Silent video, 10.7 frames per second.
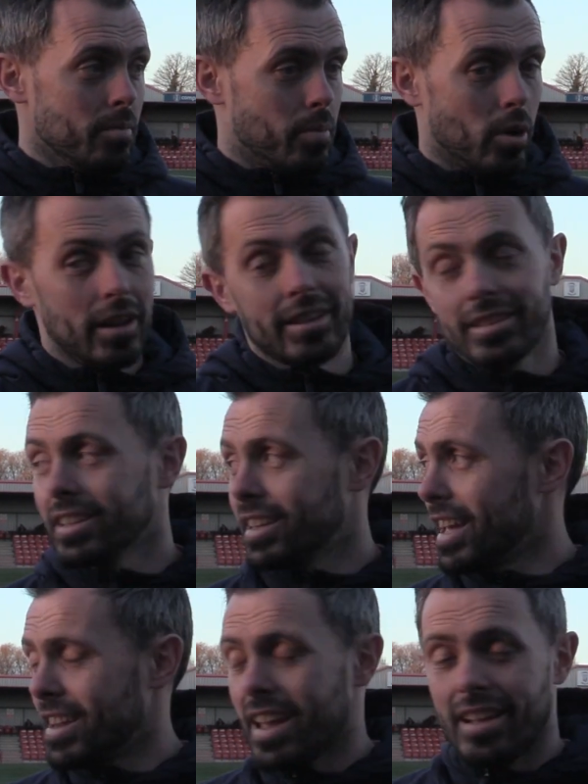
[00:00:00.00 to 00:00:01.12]
But listen,
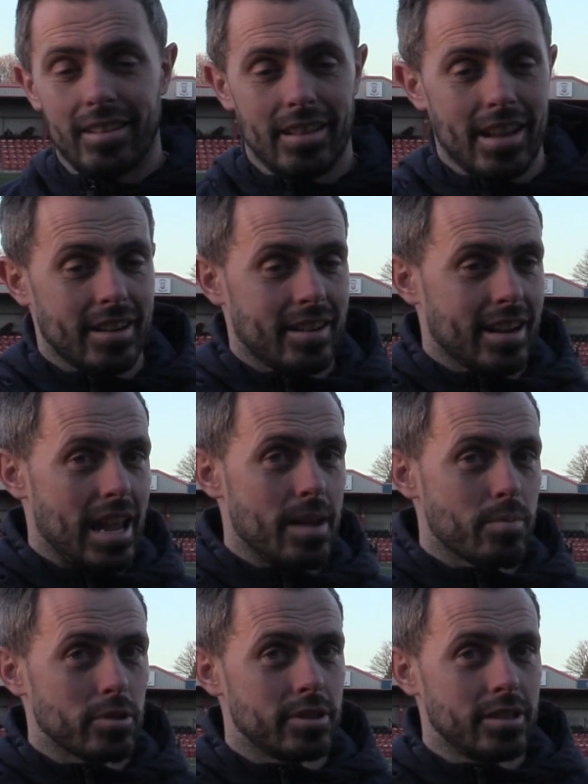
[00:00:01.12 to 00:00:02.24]
their
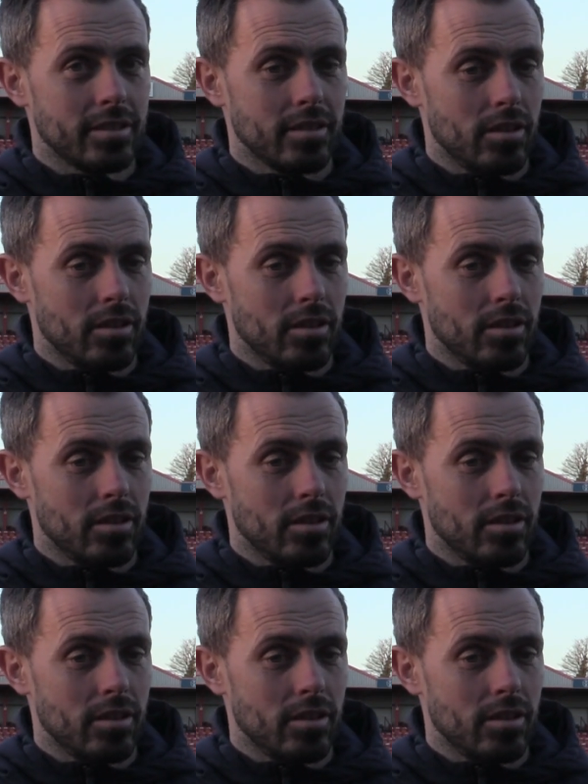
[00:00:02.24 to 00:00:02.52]
keeper's